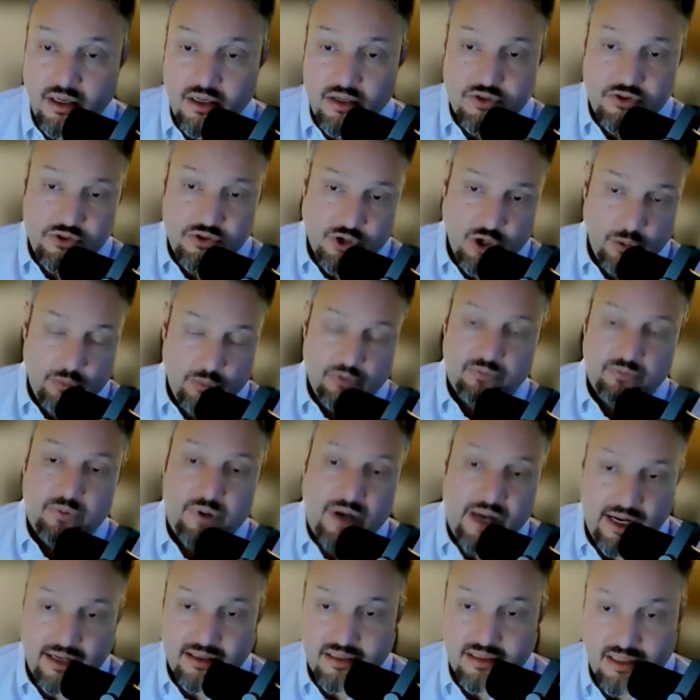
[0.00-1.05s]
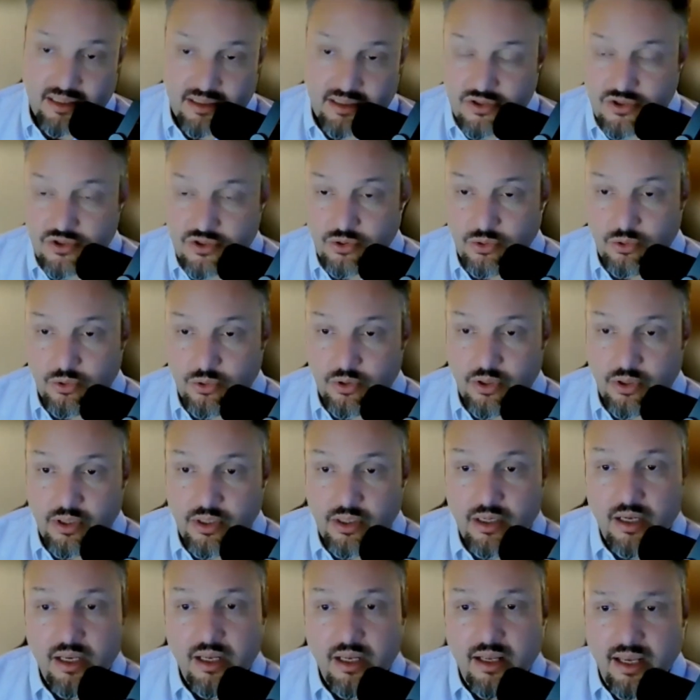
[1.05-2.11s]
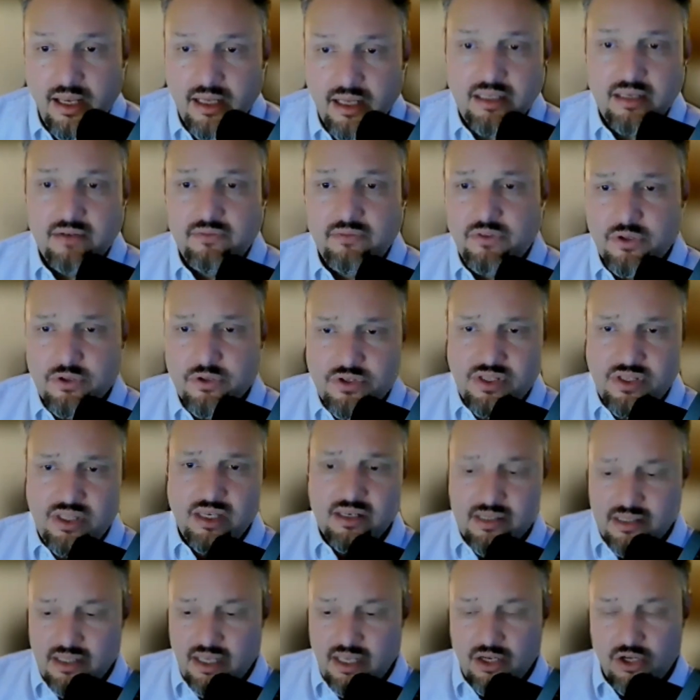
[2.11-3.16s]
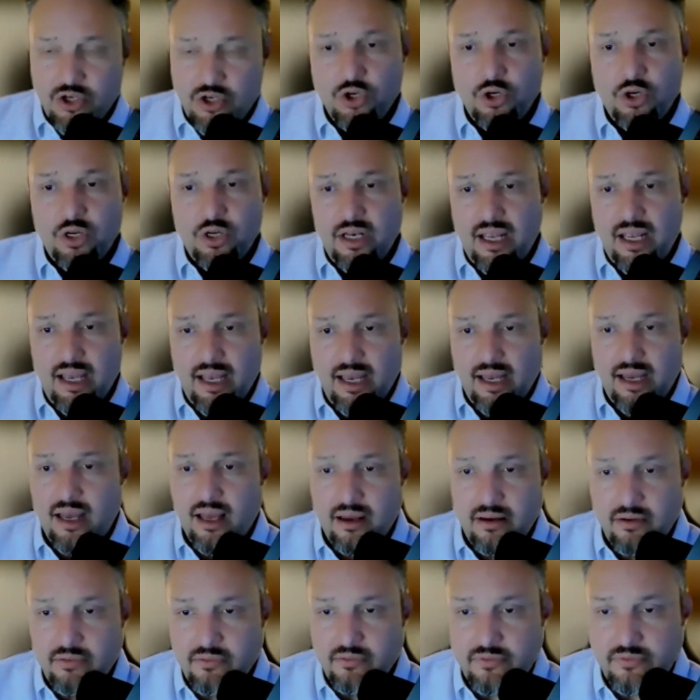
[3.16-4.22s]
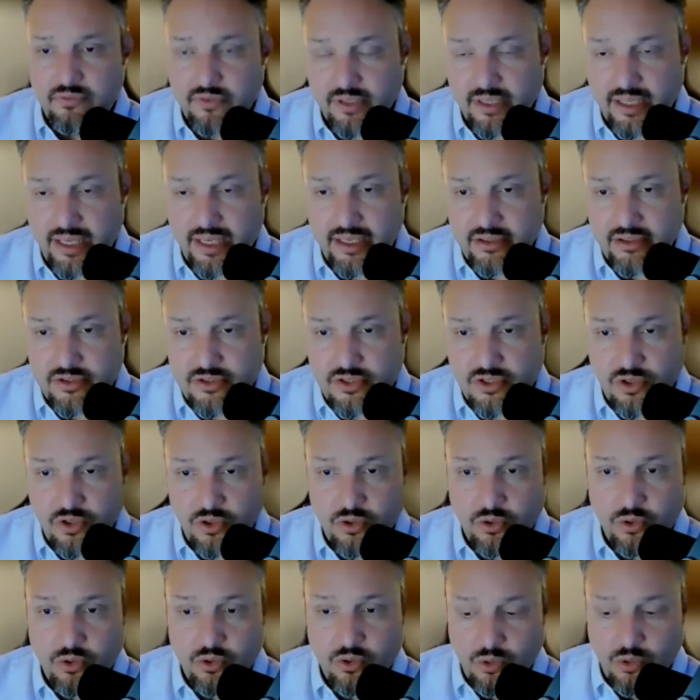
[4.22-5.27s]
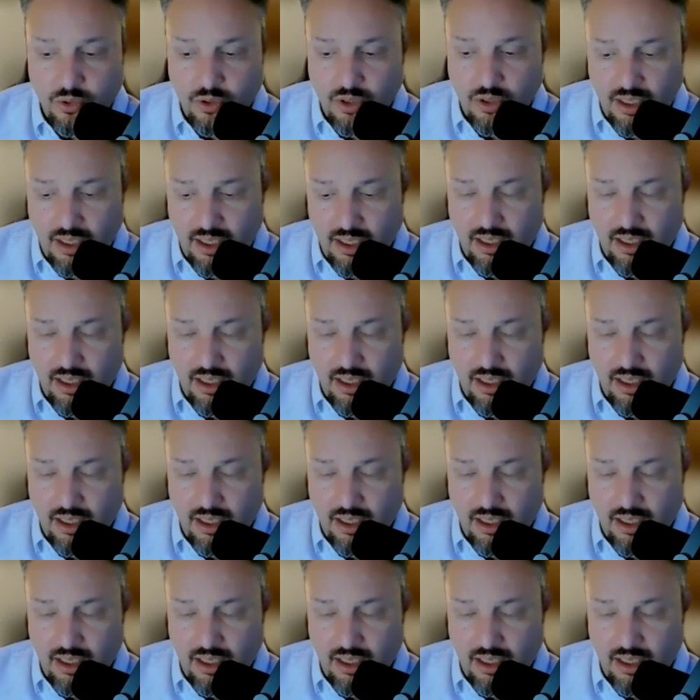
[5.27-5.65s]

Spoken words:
scope of practice or any of those things that could have led to